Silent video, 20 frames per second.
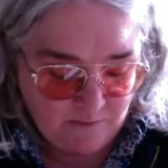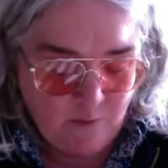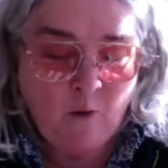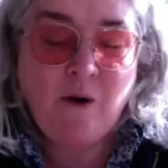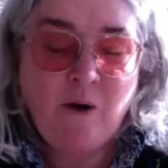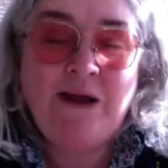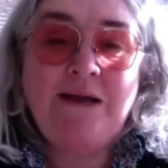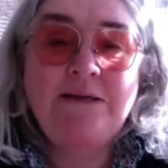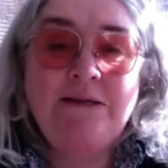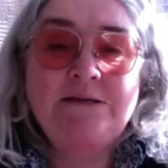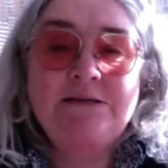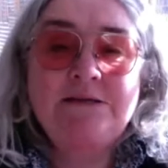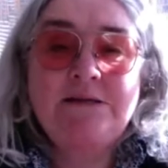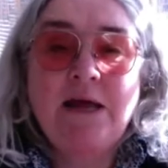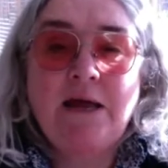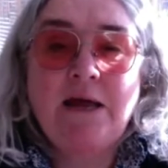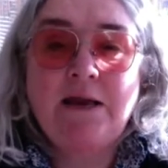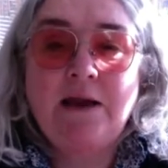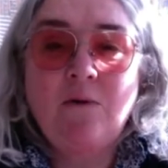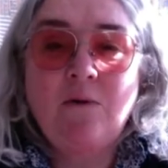points
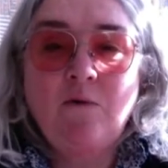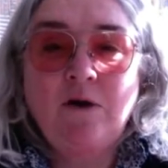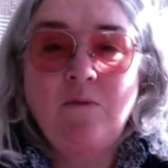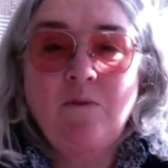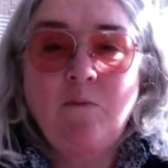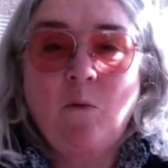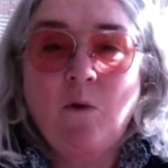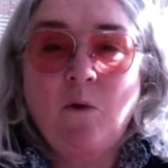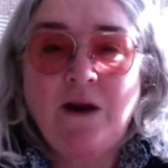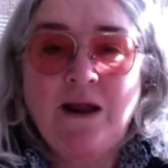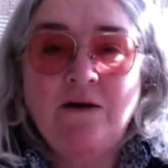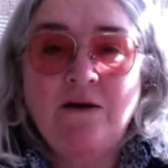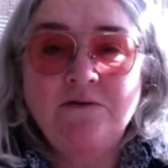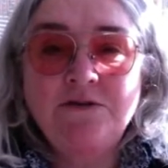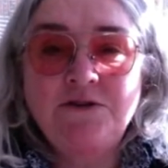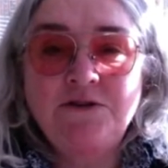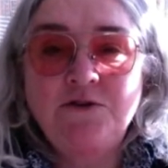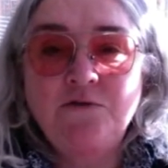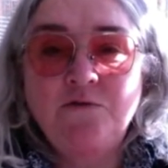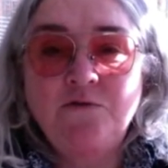that I want to point
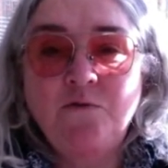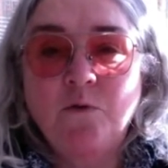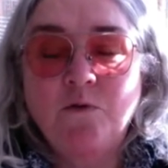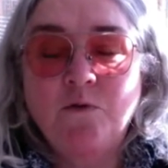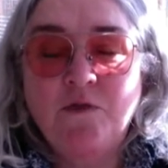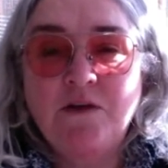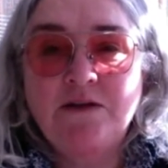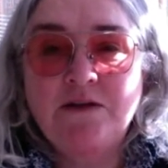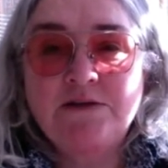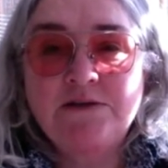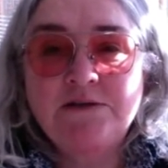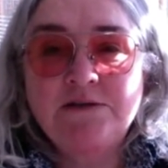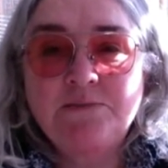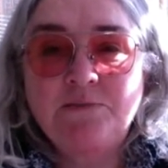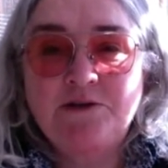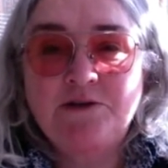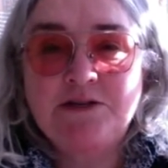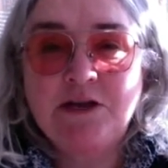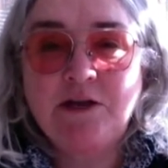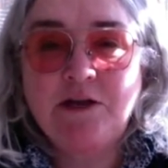out to you for this
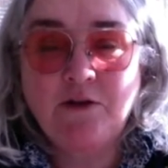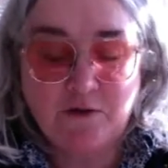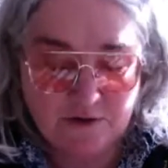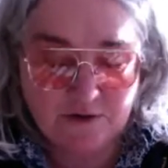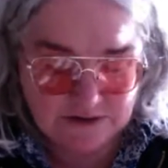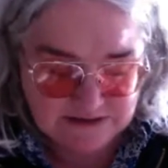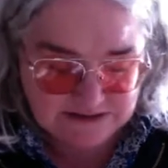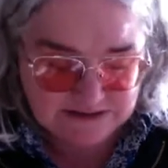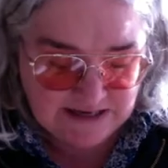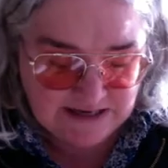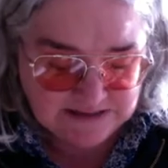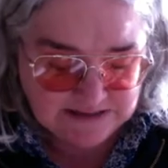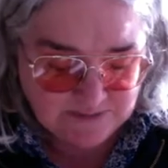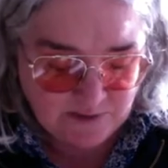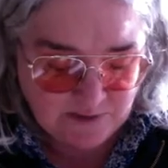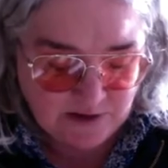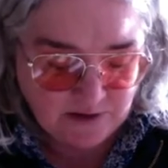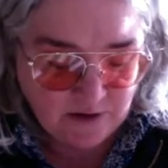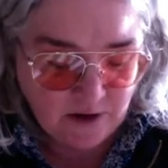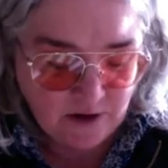particular
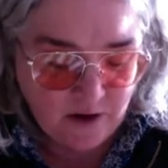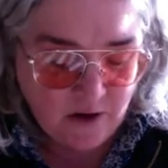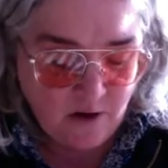assessment.